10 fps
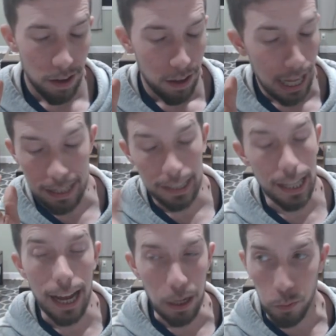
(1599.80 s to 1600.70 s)
that's a
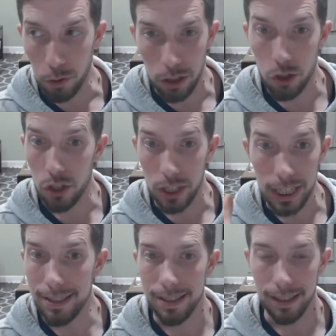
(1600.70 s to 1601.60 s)
line where you just
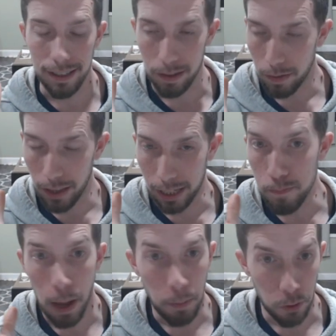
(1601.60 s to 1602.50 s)
need to like
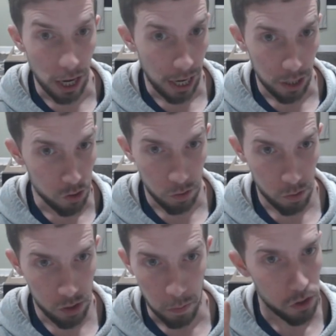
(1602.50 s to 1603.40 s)
memorize
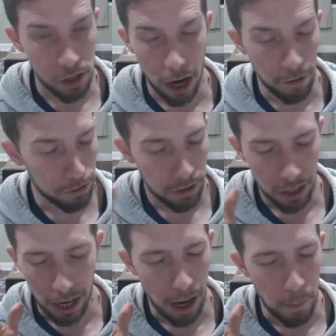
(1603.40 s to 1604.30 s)
some stuff.
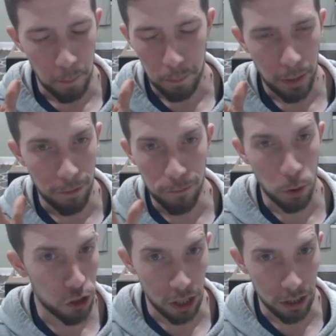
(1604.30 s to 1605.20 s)

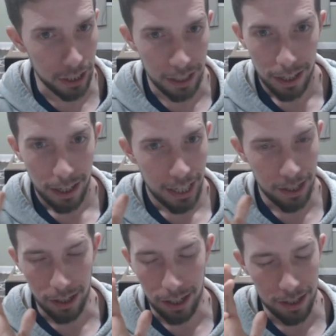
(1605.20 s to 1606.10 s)
Unfortunately, it's
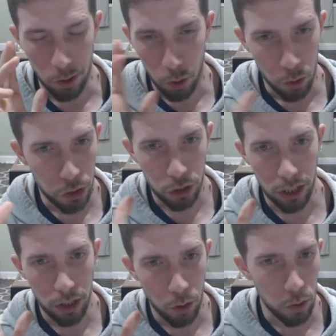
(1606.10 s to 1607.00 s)
an
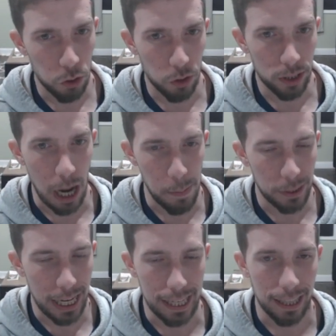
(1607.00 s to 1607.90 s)
ultra
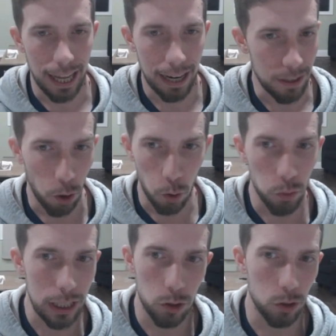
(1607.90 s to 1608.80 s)
complicated line. The
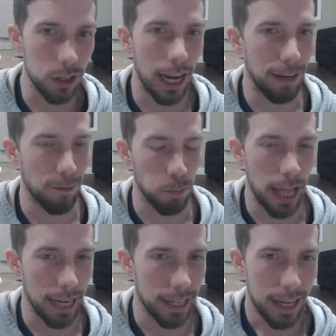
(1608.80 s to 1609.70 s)
only good line for
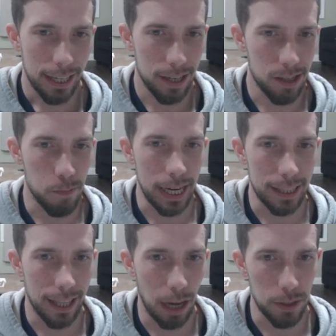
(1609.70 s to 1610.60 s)
black is the main
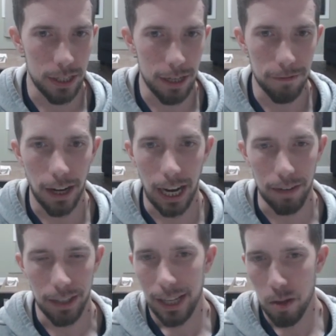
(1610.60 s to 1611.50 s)
line with
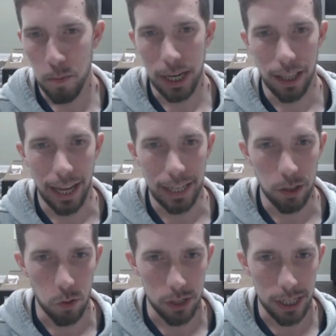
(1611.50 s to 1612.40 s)
d5. The main line
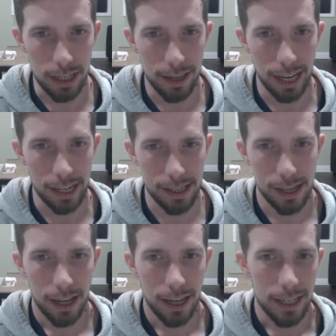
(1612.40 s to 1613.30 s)
goes e takes,
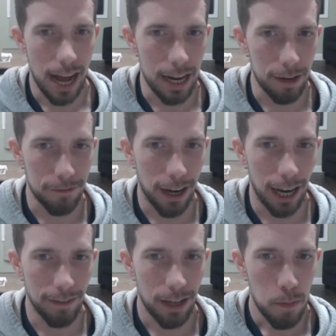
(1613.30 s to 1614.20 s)
knight
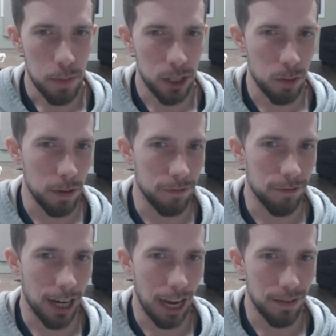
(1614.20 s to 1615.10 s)
a5, bishop
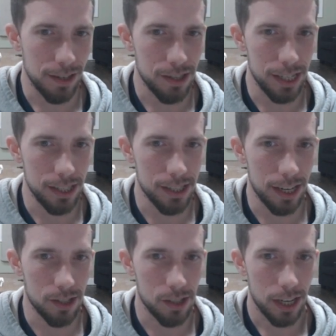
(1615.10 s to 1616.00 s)
b5,
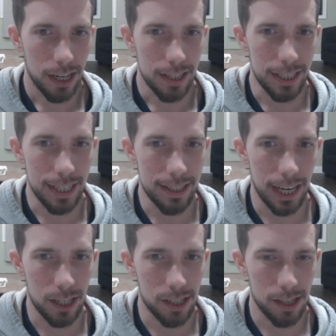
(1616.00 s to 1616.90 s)
c6, d
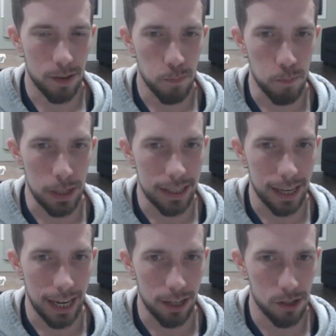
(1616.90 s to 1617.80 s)
takes, b
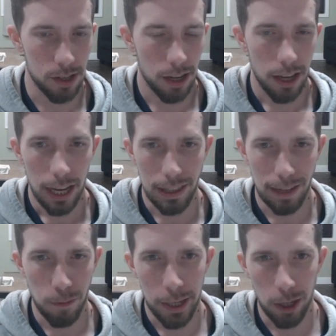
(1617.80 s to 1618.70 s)
takes, and then
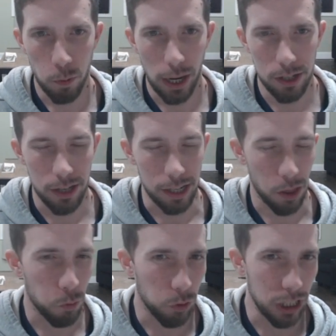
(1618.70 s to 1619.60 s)
from here, white has like
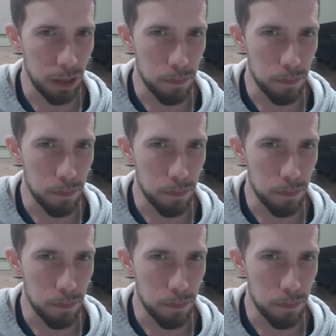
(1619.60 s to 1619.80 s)
three